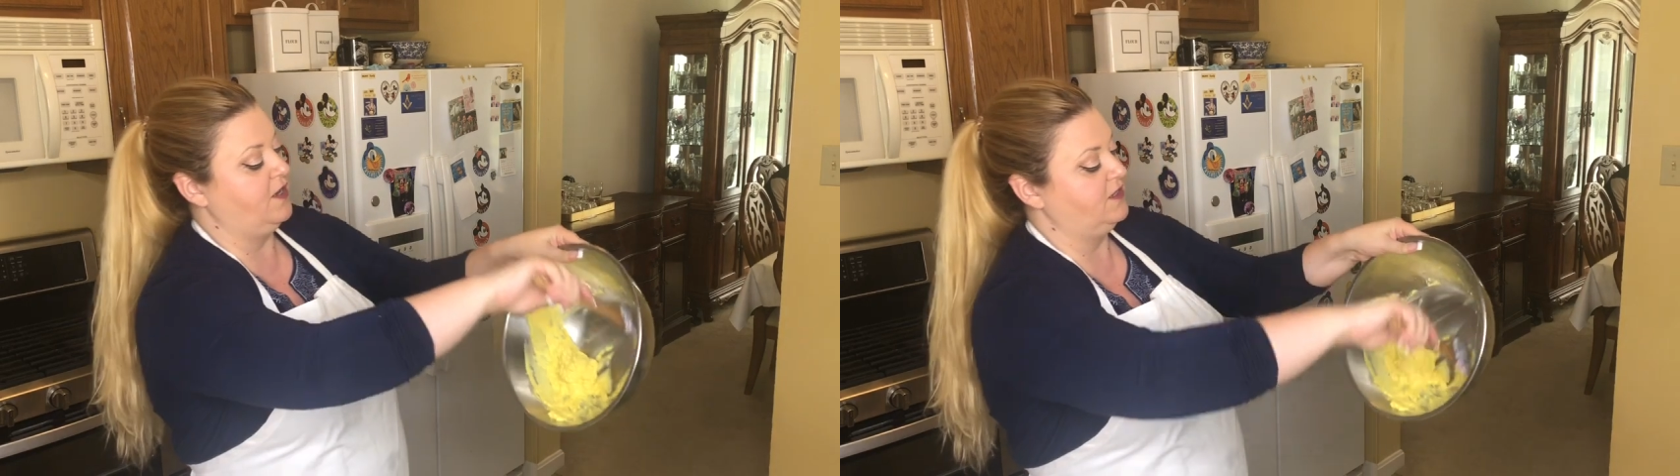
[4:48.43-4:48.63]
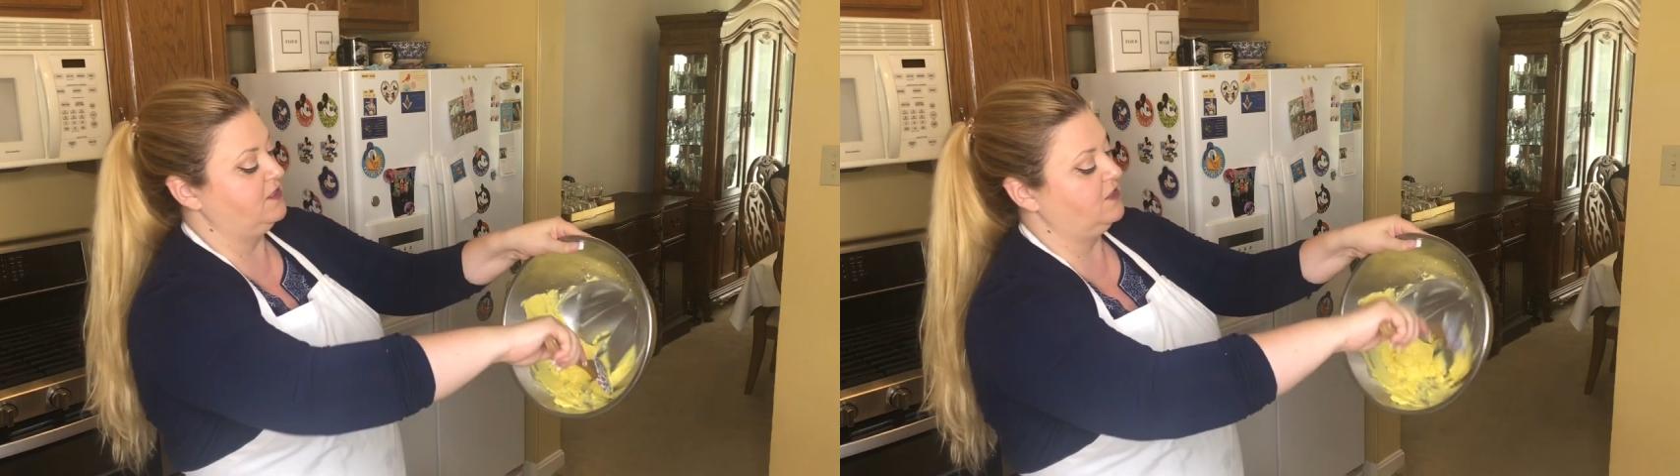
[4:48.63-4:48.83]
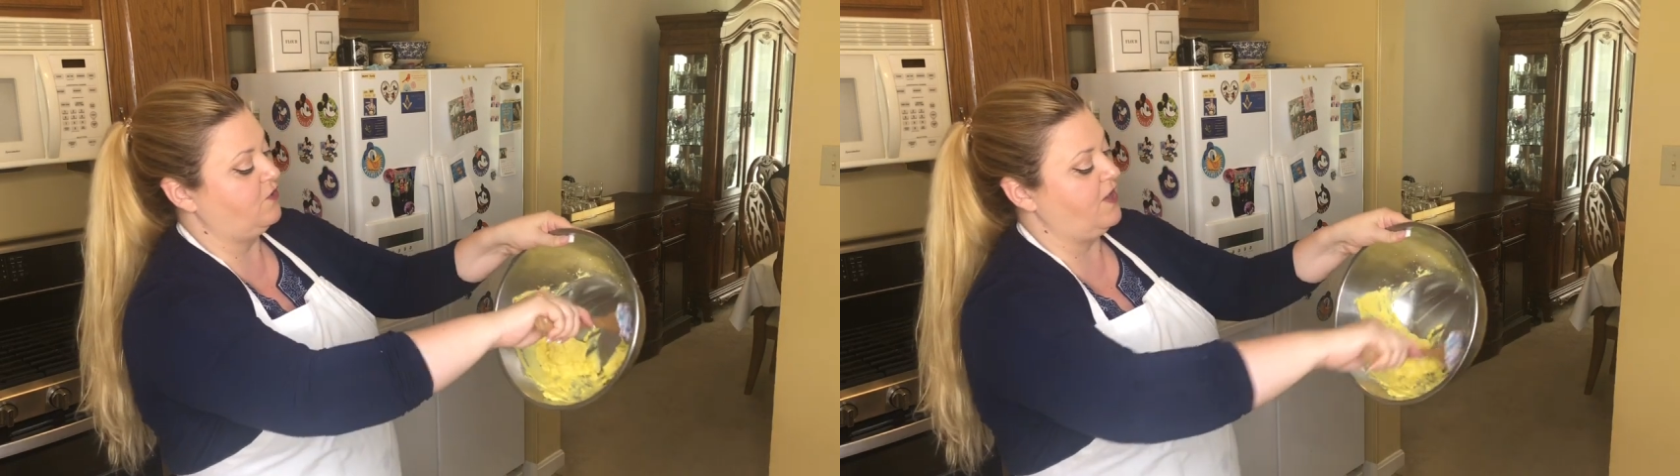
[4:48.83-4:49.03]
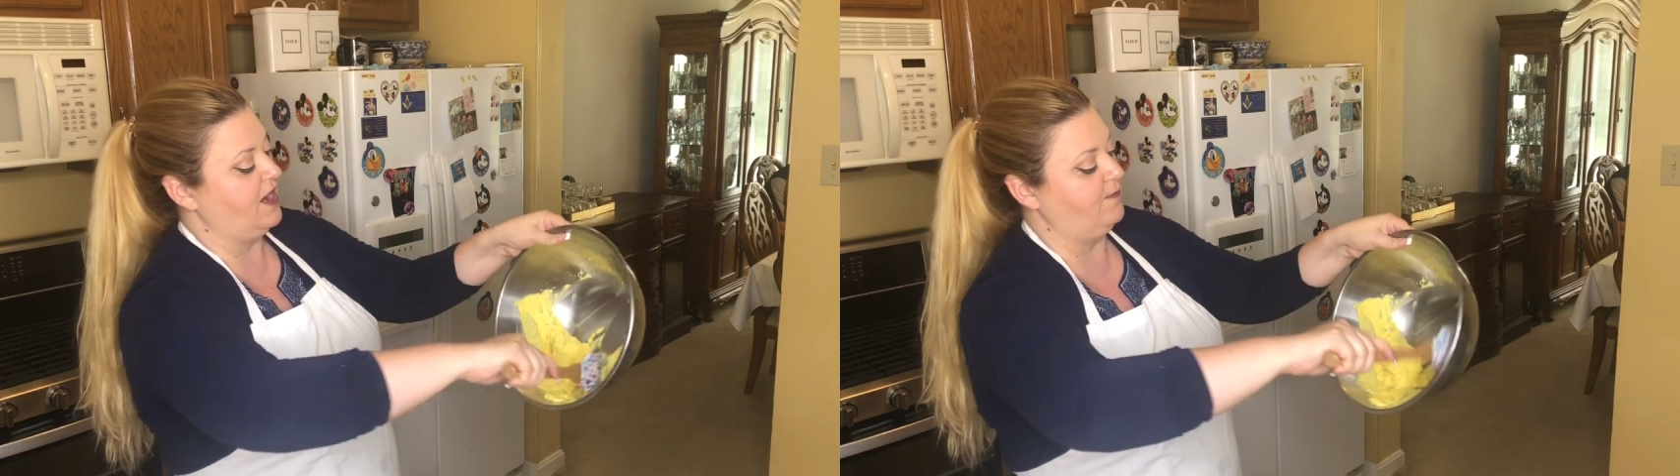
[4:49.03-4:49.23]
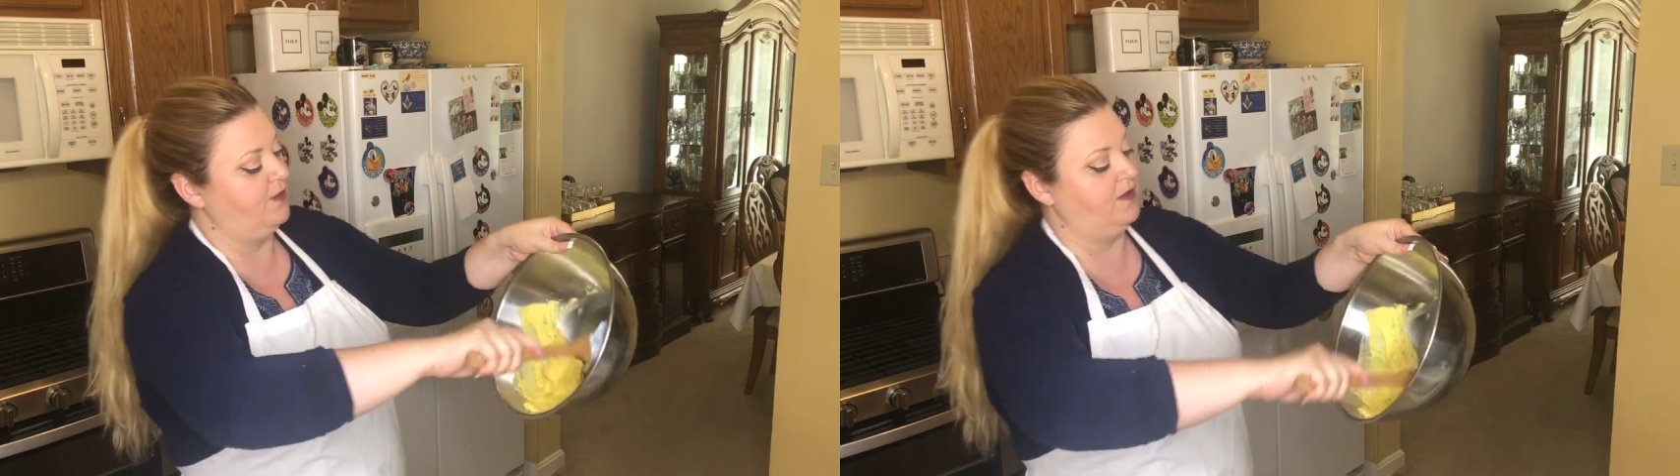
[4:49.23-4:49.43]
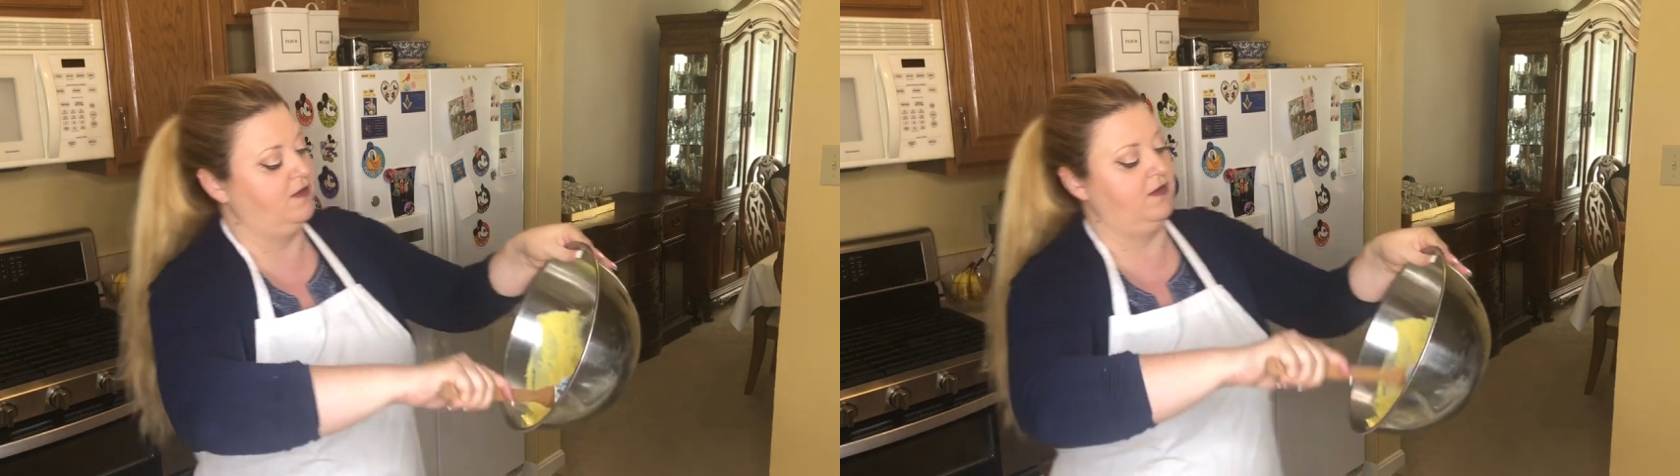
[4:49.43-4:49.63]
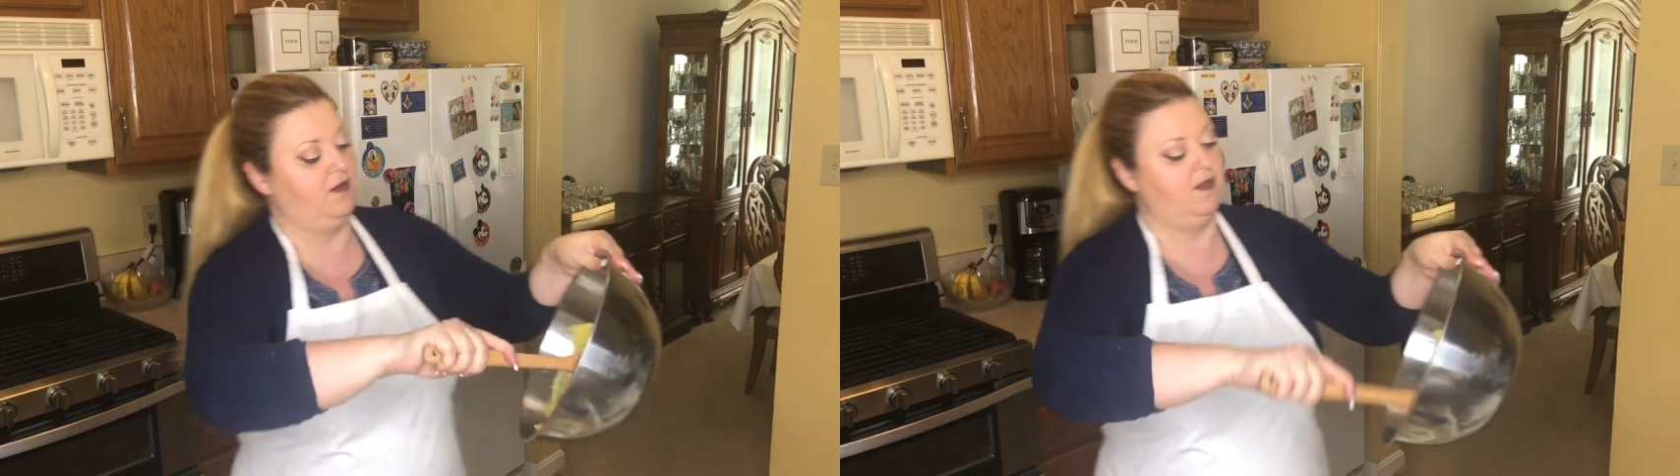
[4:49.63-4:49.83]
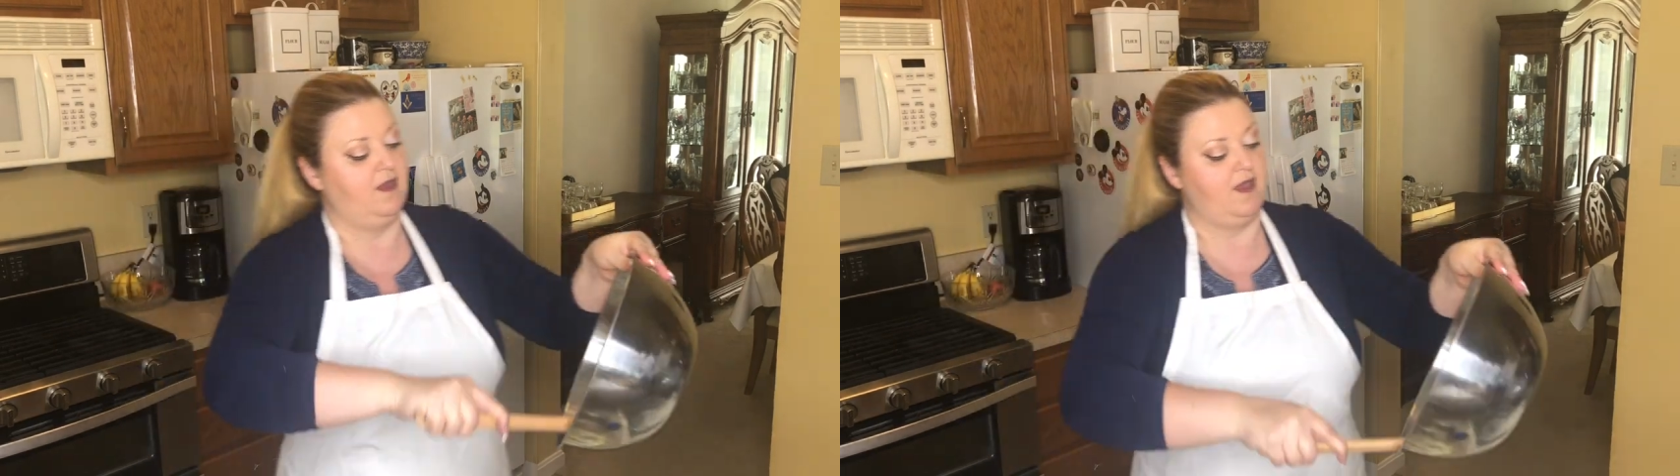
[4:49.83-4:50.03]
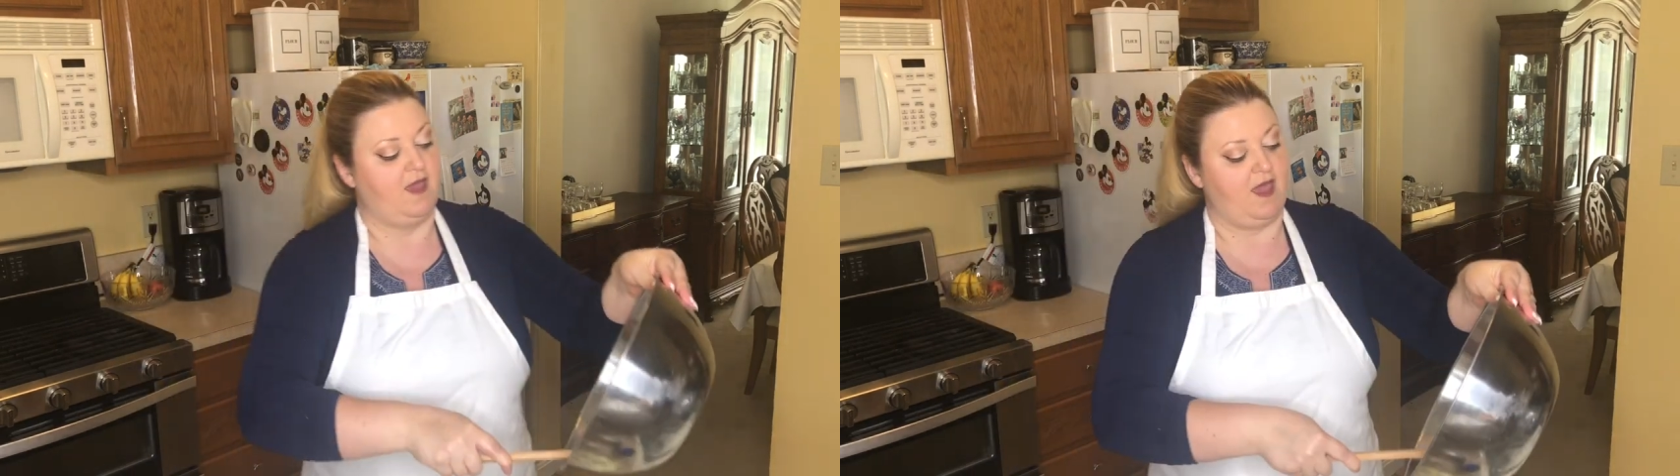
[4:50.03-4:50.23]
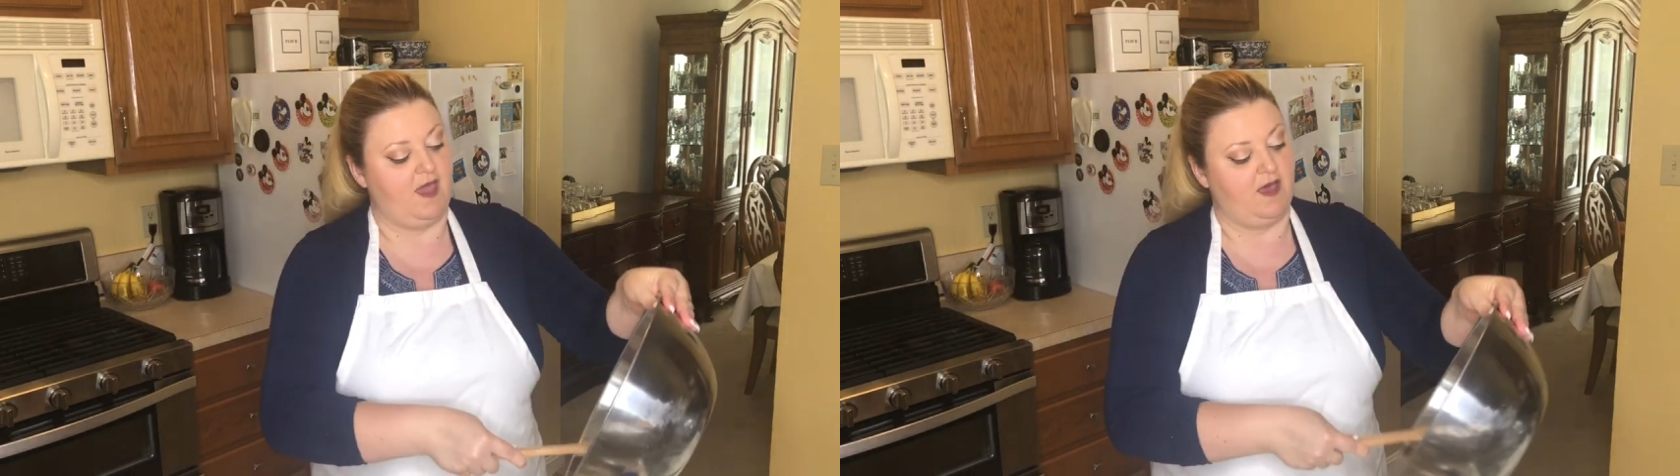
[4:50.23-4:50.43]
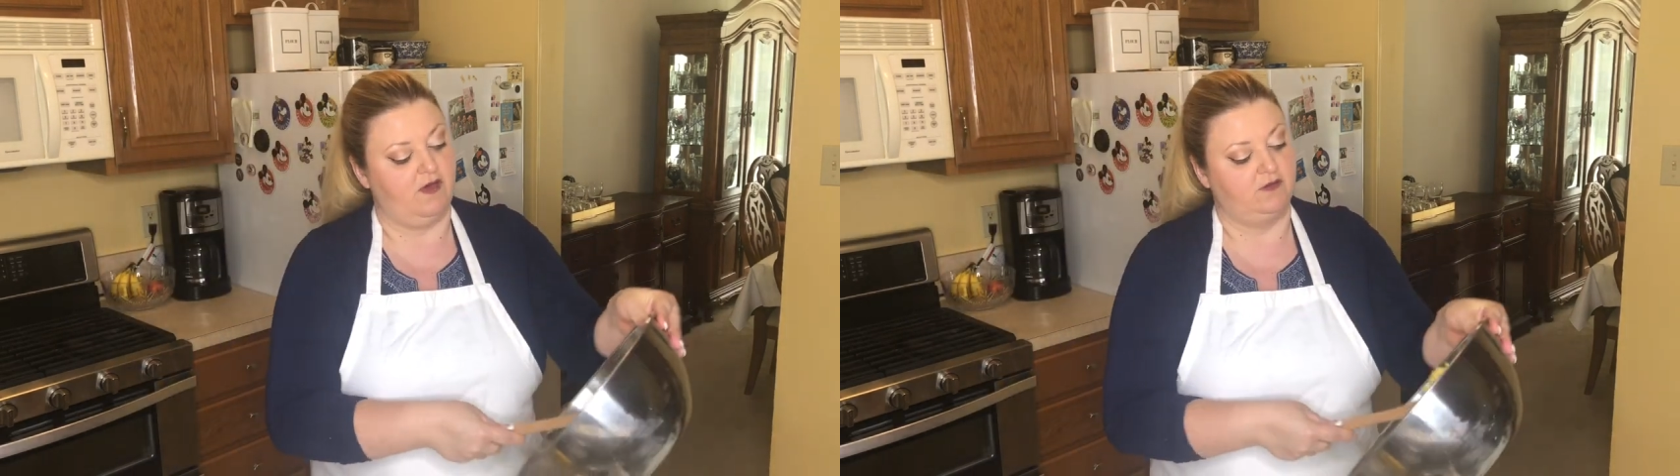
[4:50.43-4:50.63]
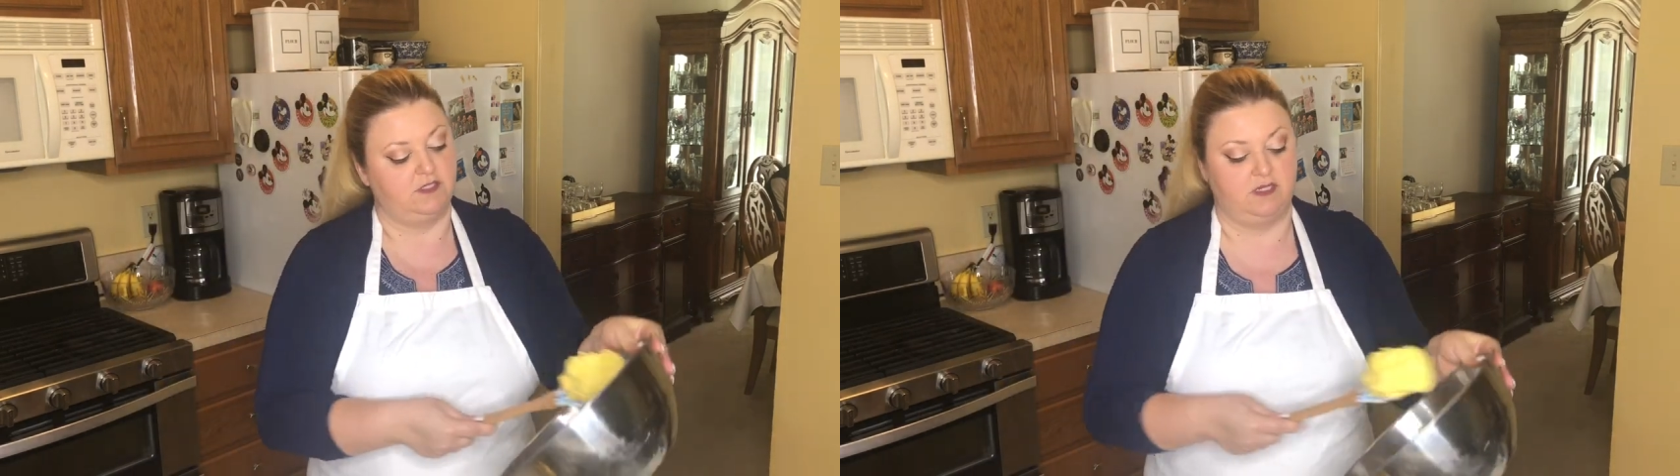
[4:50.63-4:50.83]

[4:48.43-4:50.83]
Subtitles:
scrape out